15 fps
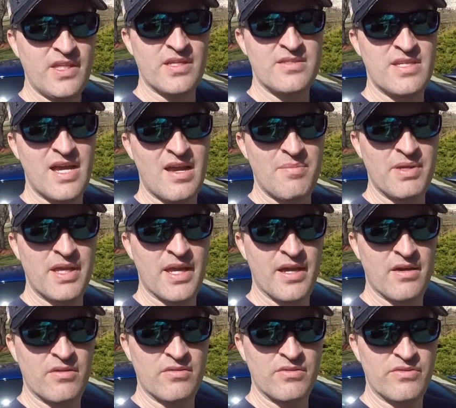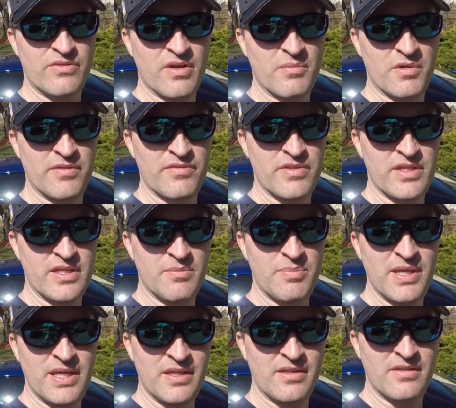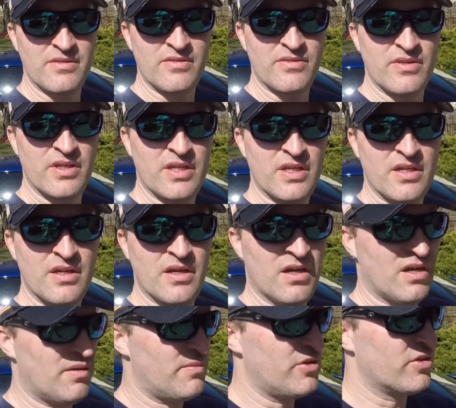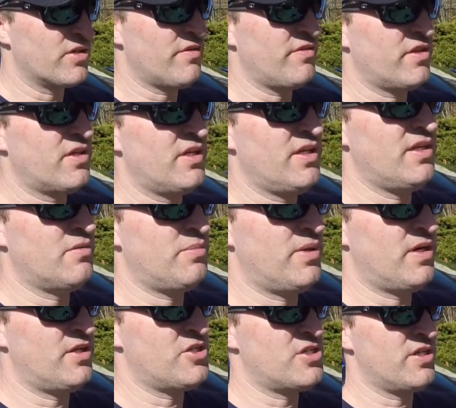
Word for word: tapping out some of the pins, um, you're definitely going to need a punch.